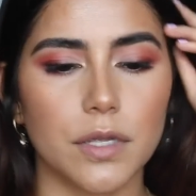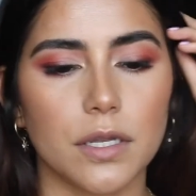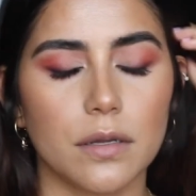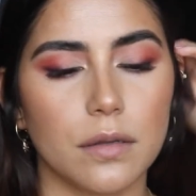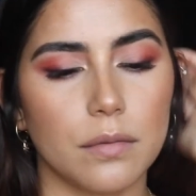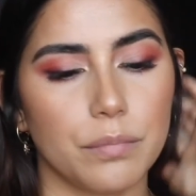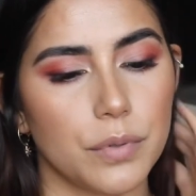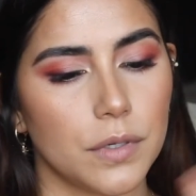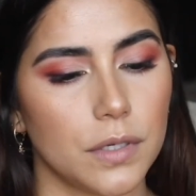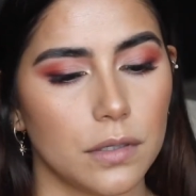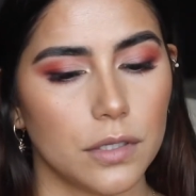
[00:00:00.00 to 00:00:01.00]
gonna put
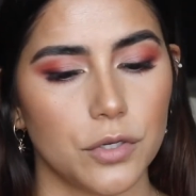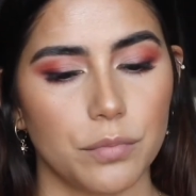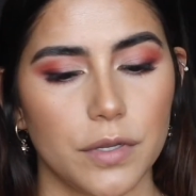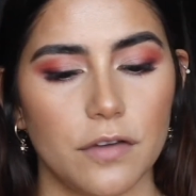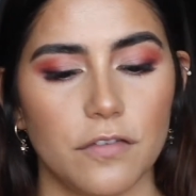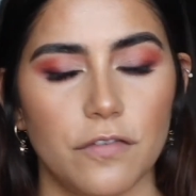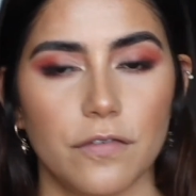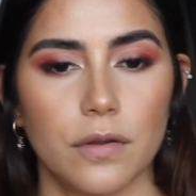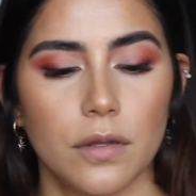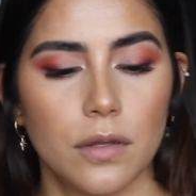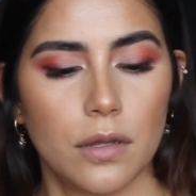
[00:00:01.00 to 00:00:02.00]
a little bit of
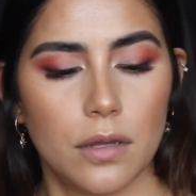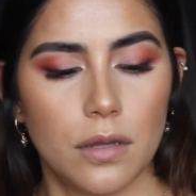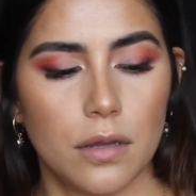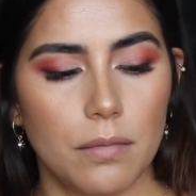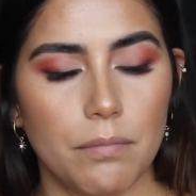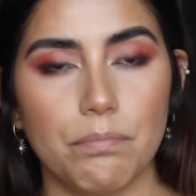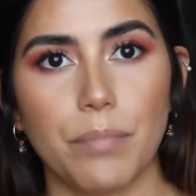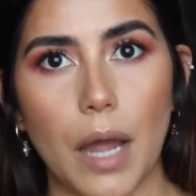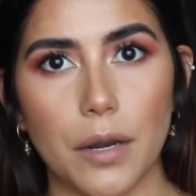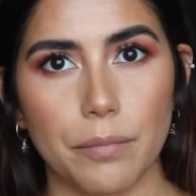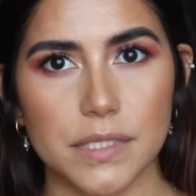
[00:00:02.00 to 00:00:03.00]

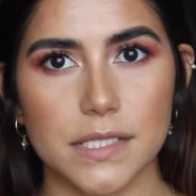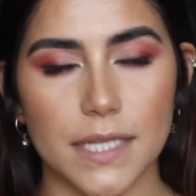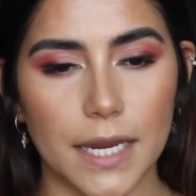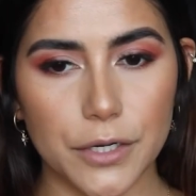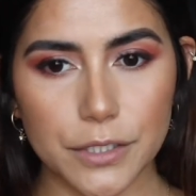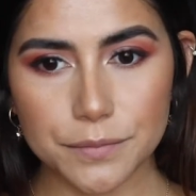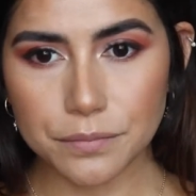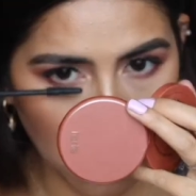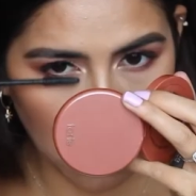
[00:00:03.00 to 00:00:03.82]
bottom mascara.